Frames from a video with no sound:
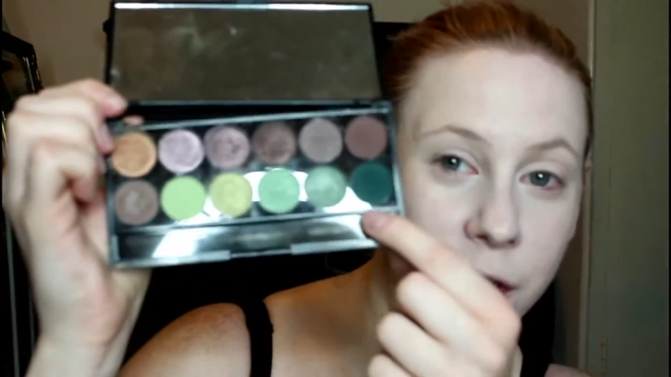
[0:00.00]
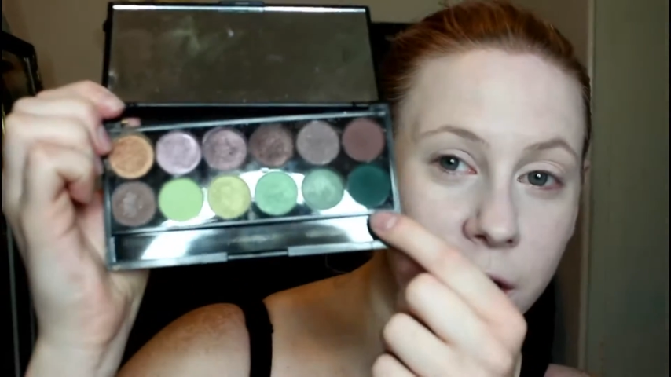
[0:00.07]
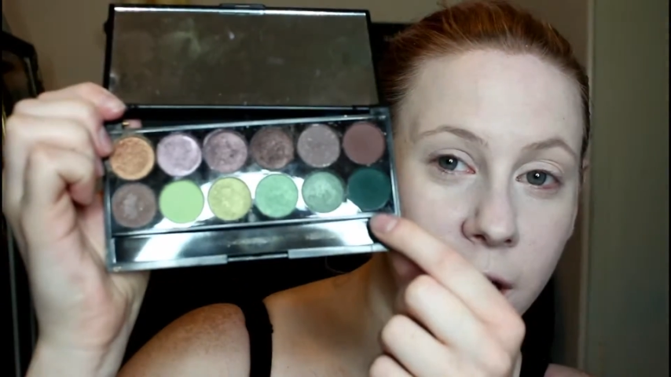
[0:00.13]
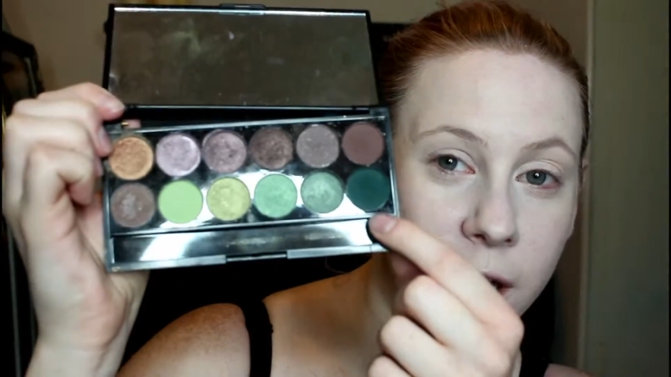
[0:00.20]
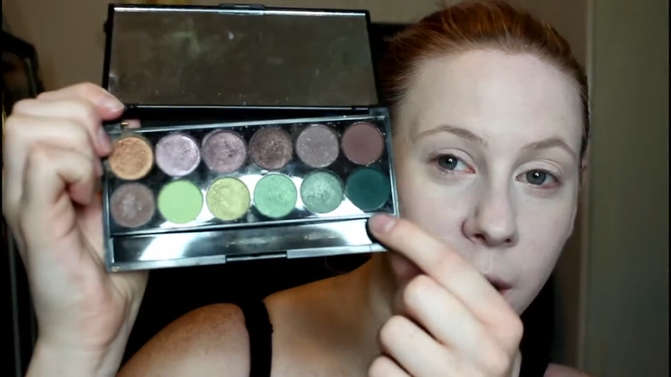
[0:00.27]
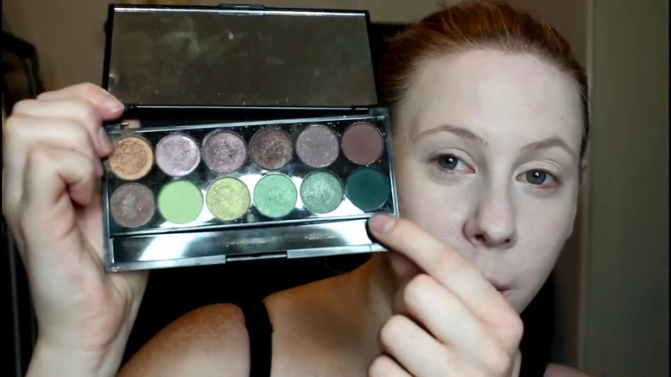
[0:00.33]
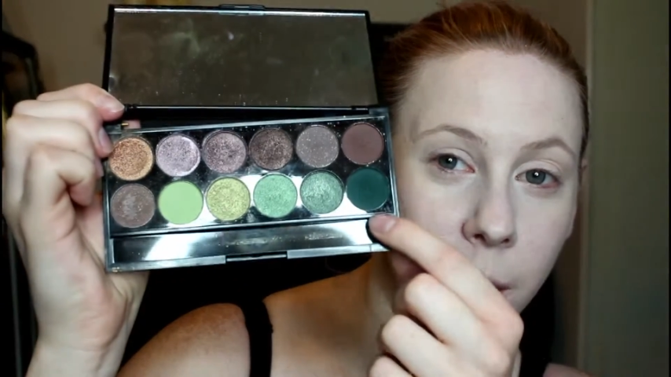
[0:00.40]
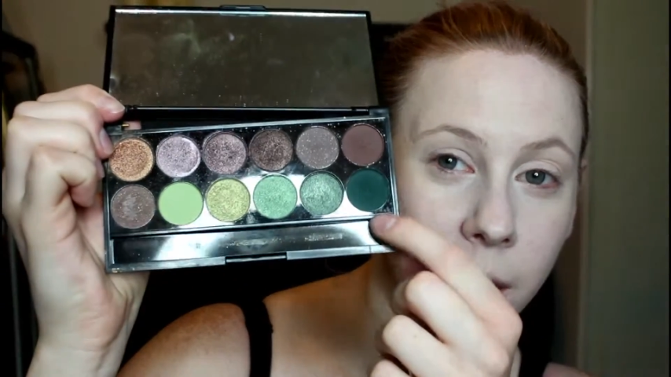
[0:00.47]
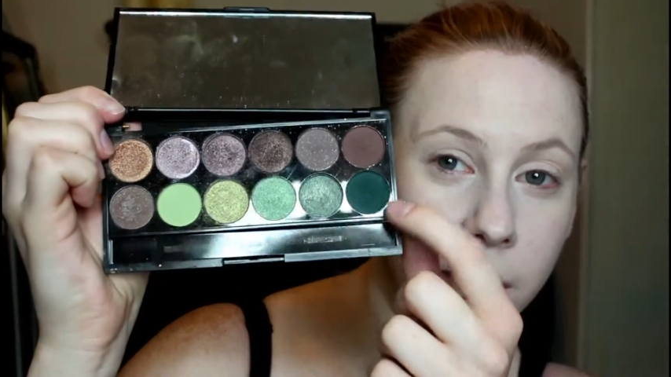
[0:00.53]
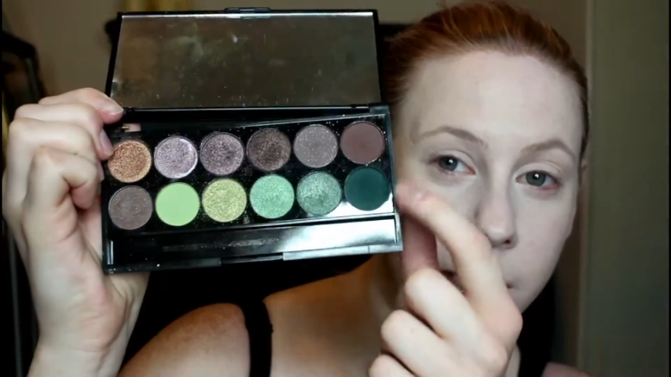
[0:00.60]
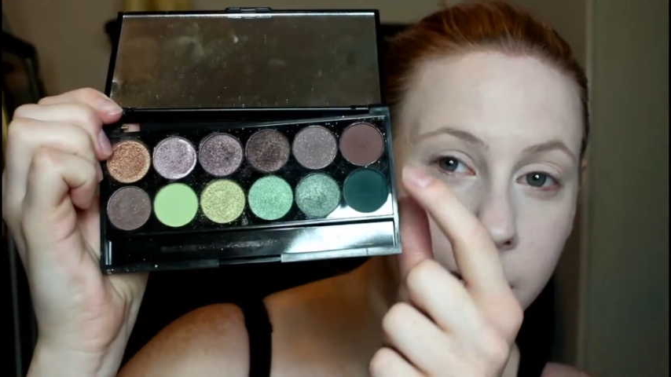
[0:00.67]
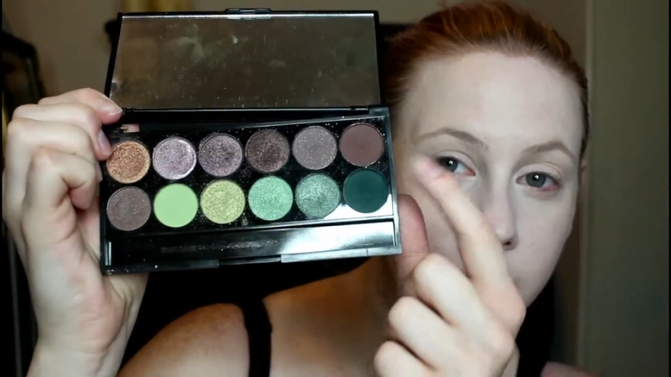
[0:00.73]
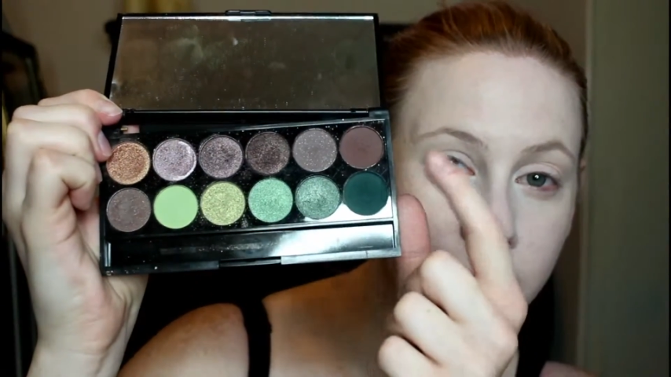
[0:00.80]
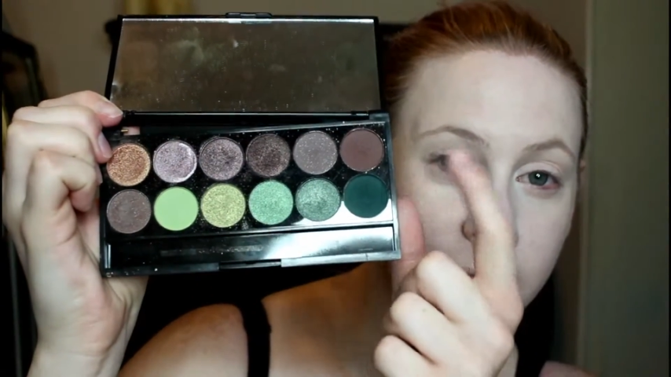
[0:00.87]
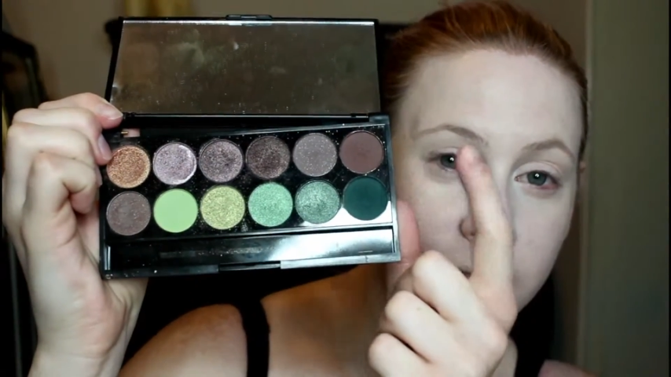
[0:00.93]
shade that we're going
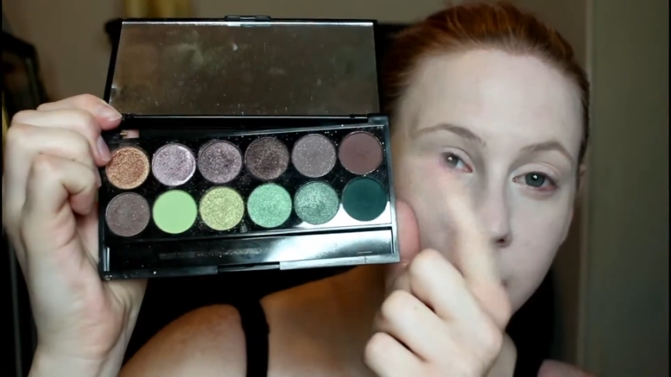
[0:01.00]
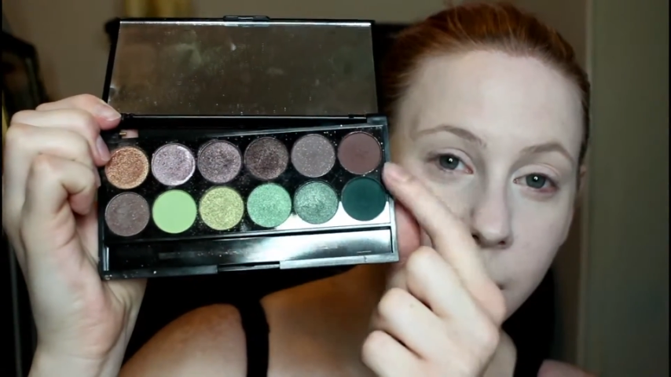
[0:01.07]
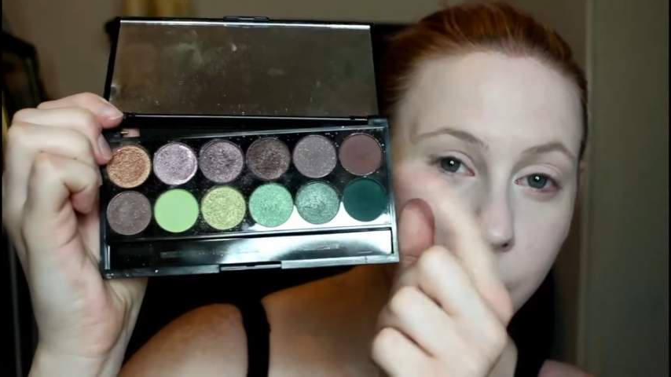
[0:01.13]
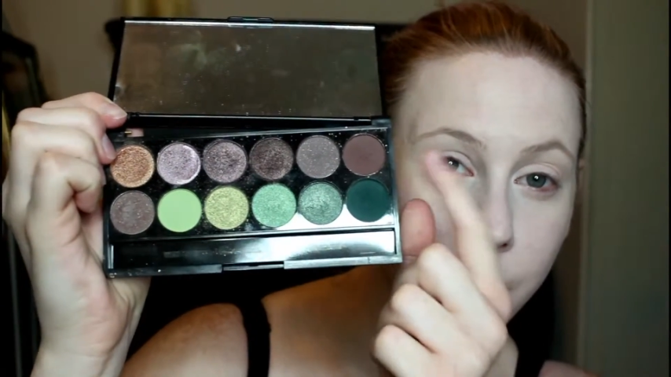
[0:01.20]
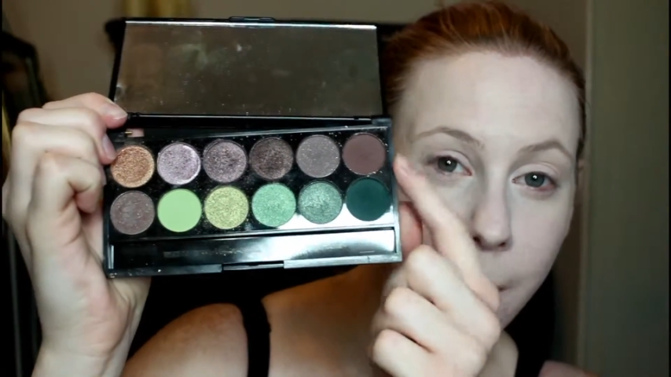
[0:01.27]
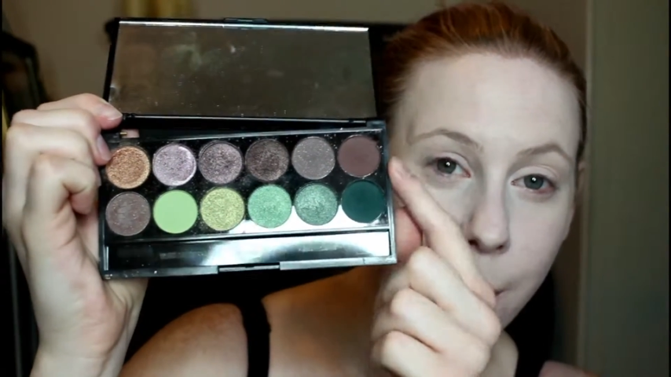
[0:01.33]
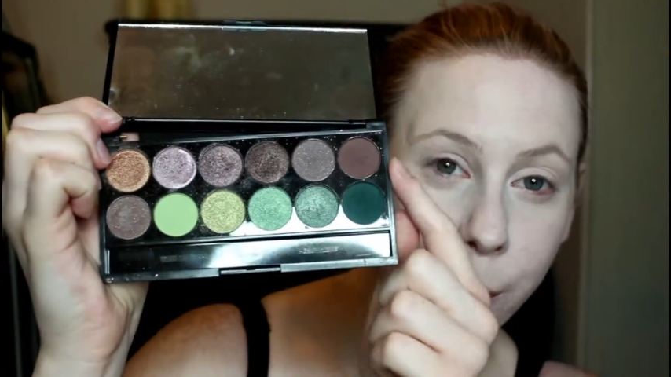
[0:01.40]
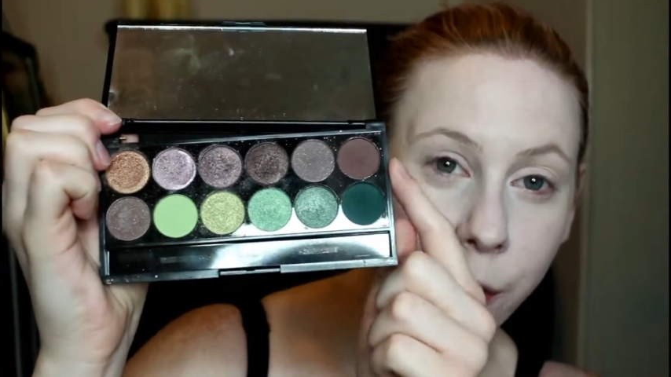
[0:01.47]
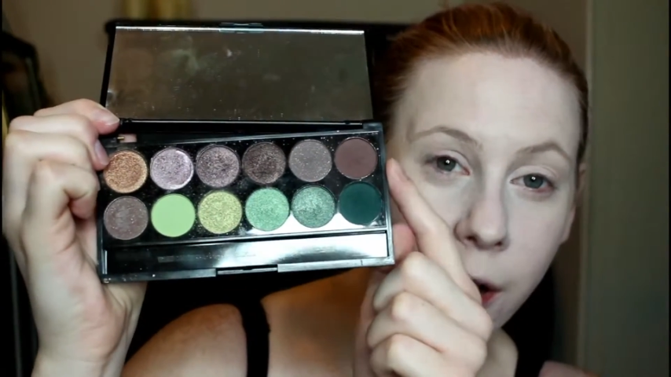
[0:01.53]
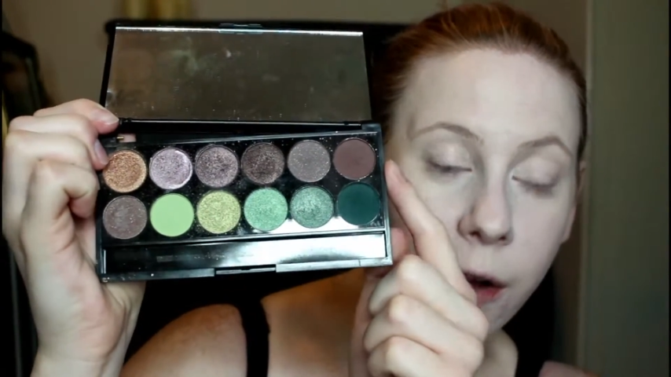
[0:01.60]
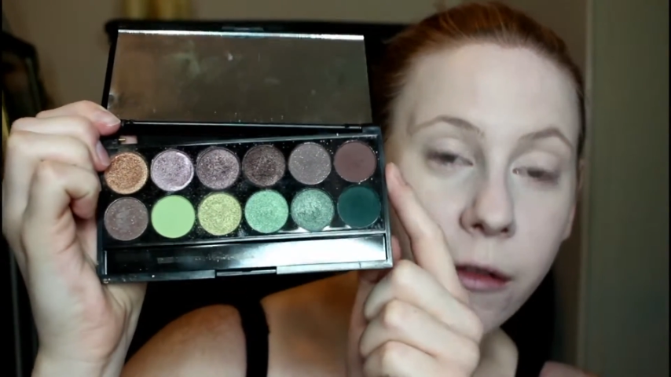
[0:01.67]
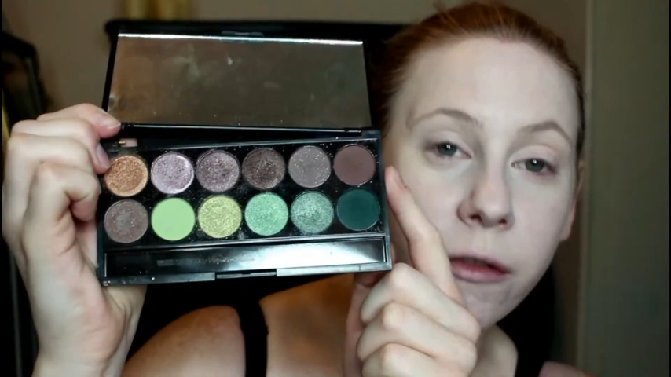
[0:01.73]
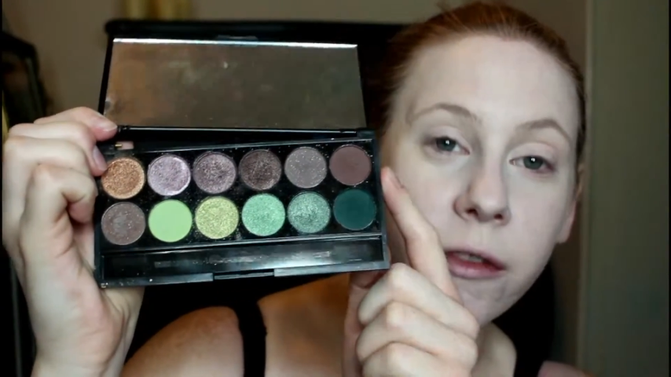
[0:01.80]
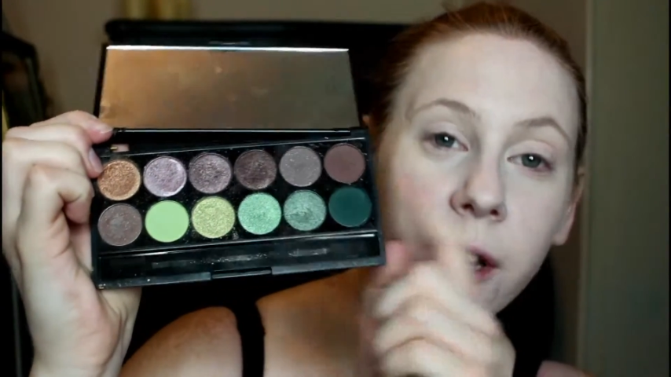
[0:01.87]
to need and a matte brown